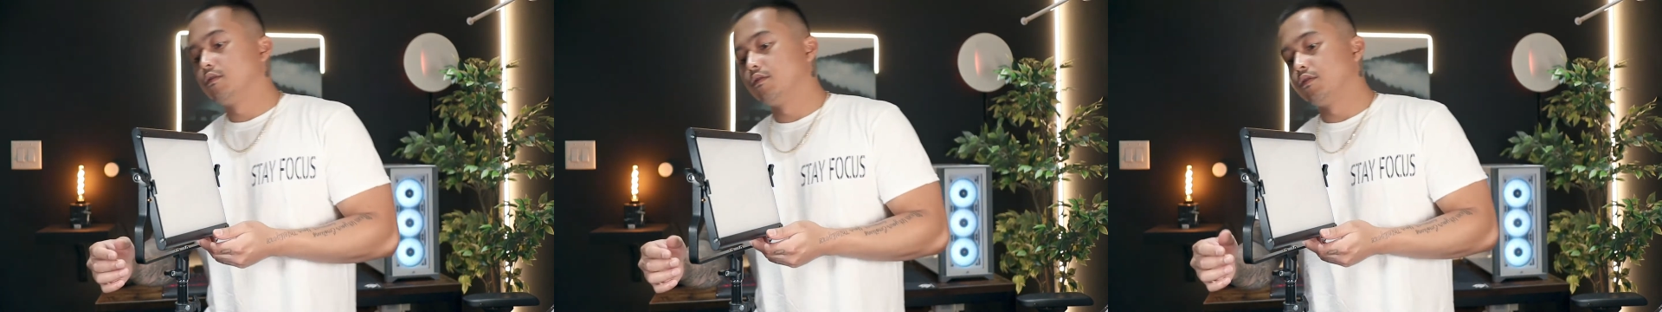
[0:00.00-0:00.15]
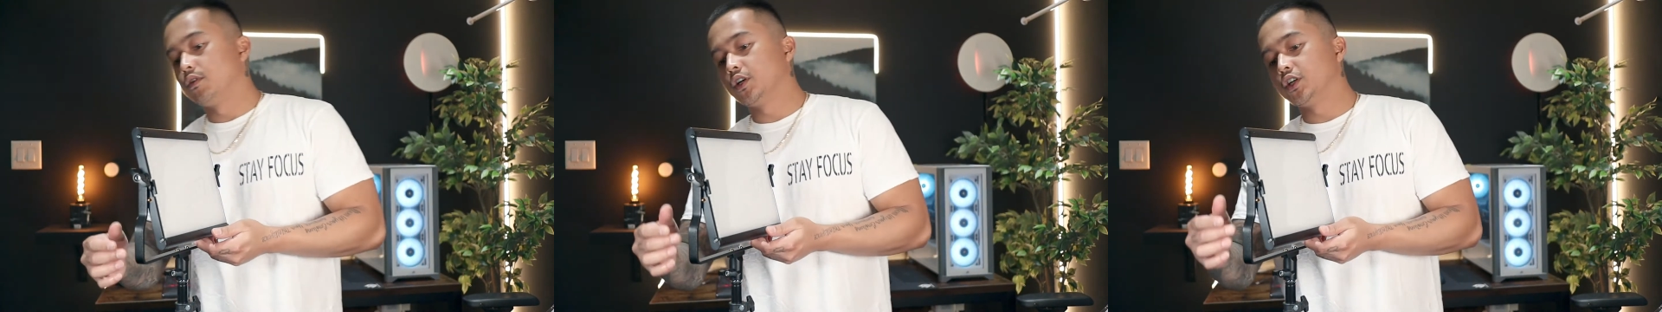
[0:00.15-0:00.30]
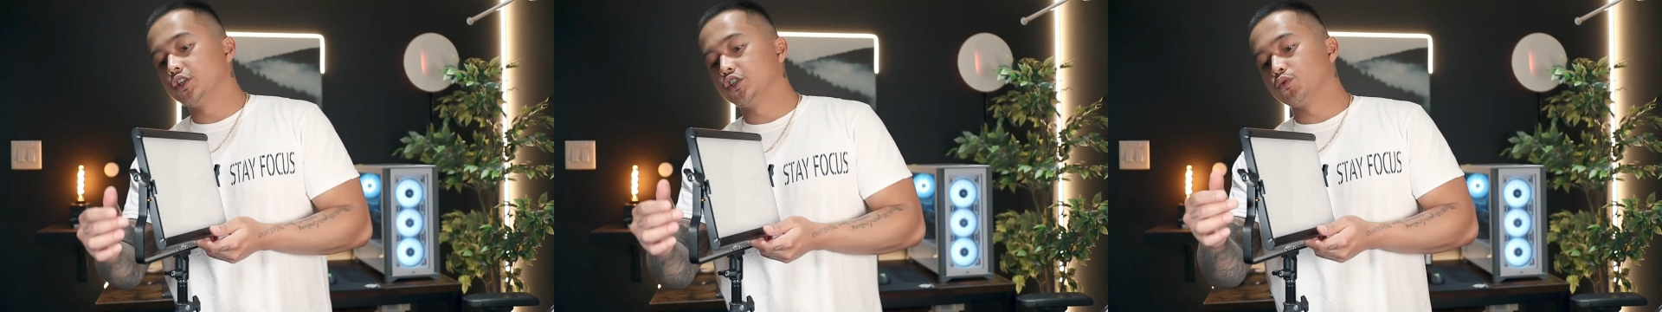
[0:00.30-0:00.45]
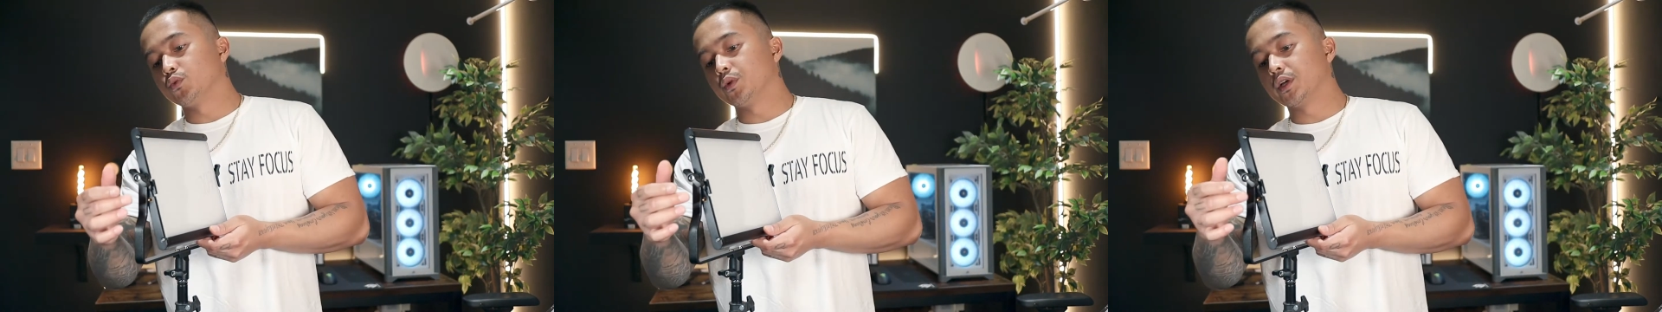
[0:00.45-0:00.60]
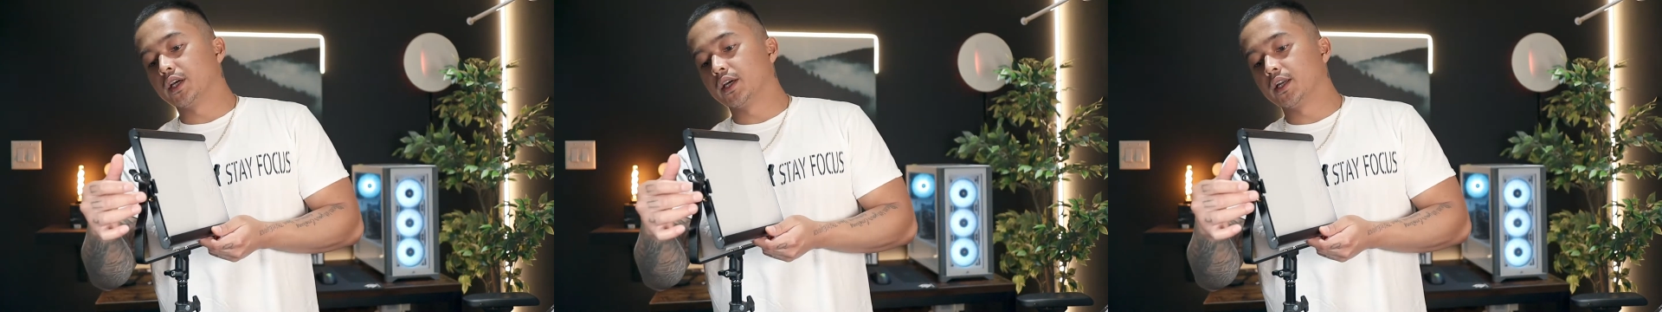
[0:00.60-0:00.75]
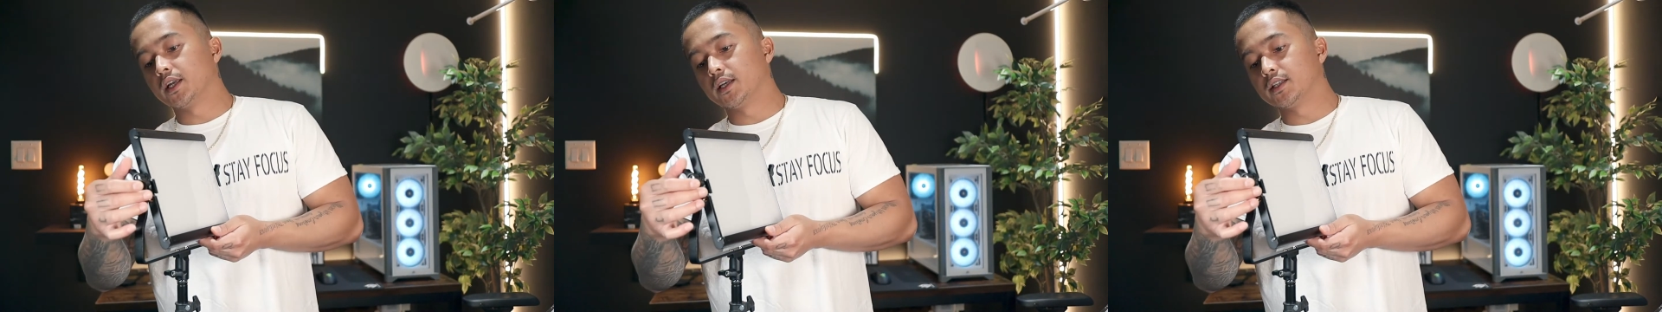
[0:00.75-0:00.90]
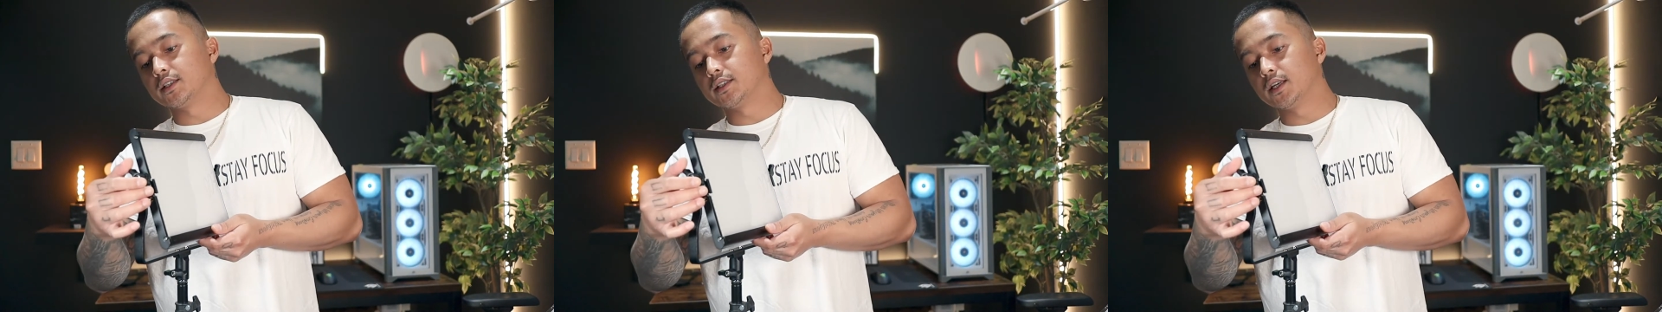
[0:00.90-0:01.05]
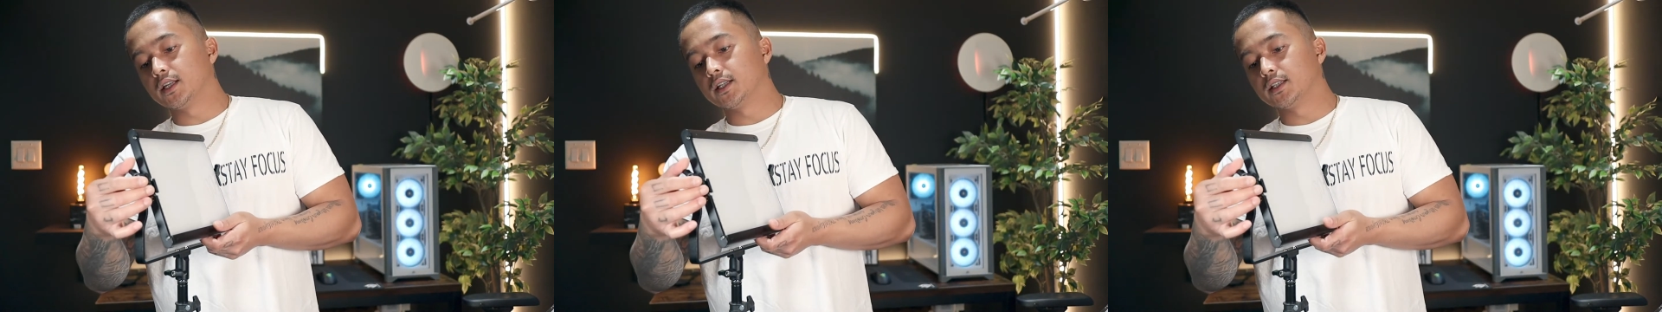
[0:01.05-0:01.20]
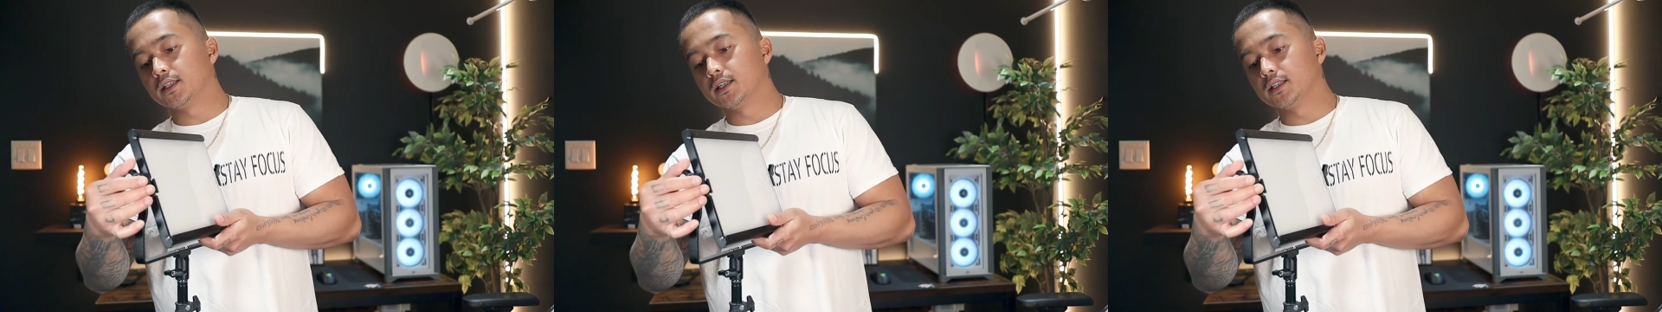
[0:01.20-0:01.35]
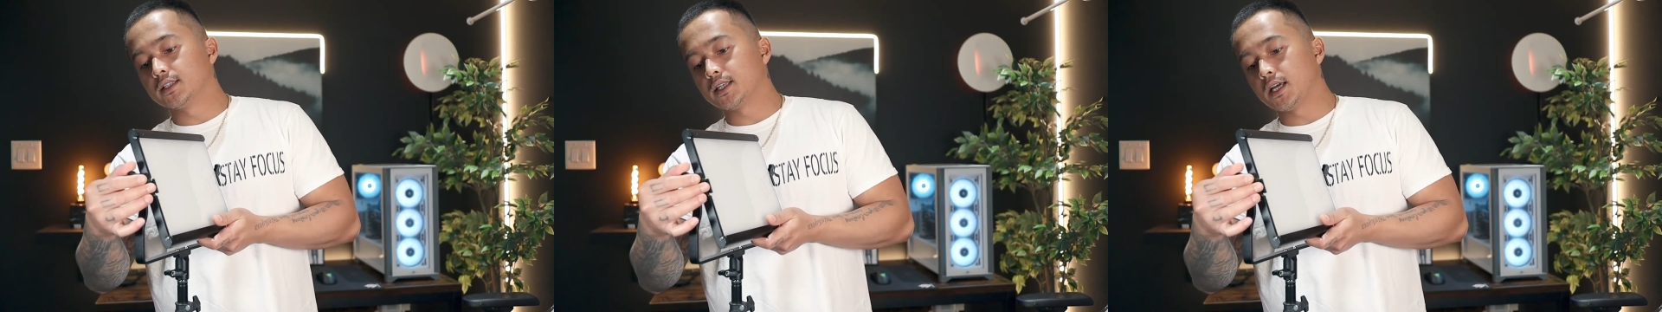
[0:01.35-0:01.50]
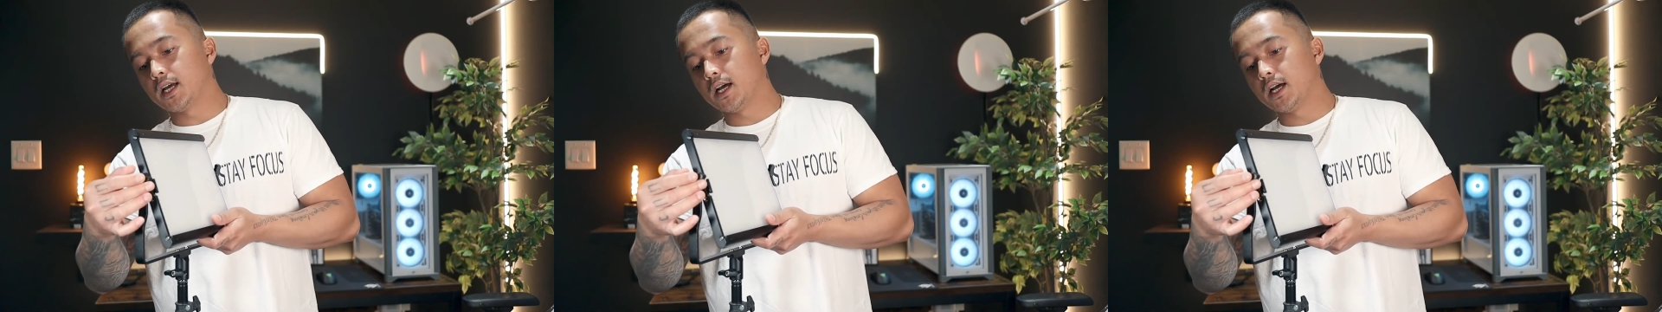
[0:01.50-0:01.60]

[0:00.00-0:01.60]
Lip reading: First, we're gonna tilt this